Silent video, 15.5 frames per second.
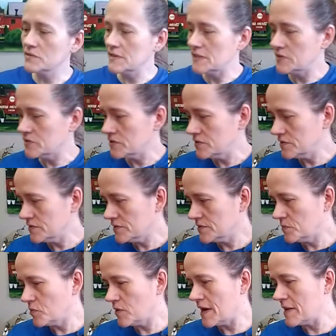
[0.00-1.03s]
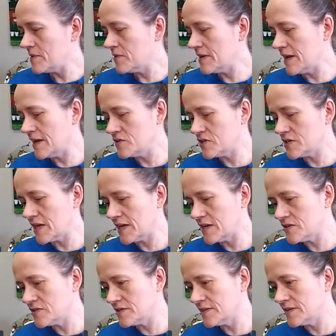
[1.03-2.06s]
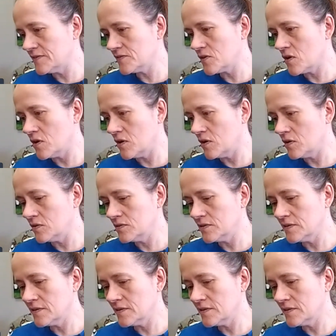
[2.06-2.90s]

teachers, primary education. It's called.